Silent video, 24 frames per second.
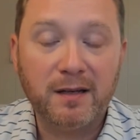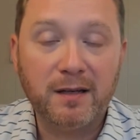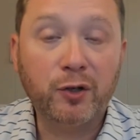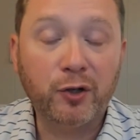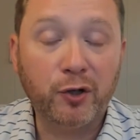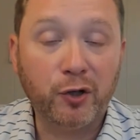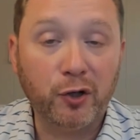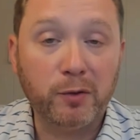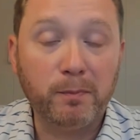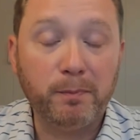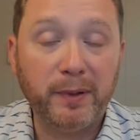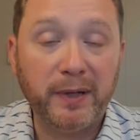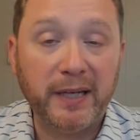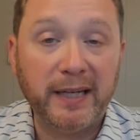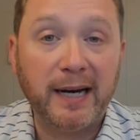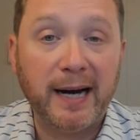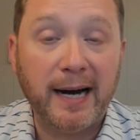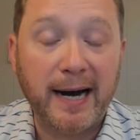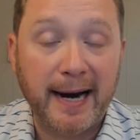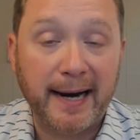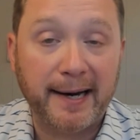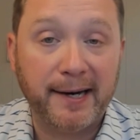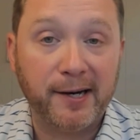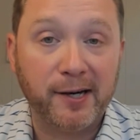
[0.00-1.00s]
could be
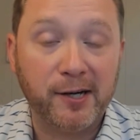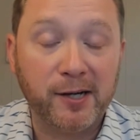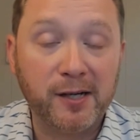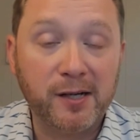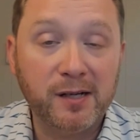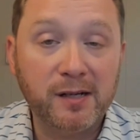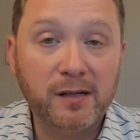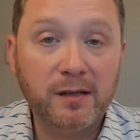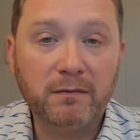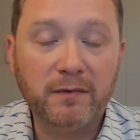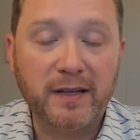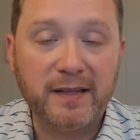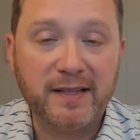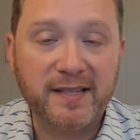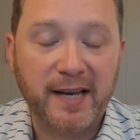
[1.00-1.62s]
higher than,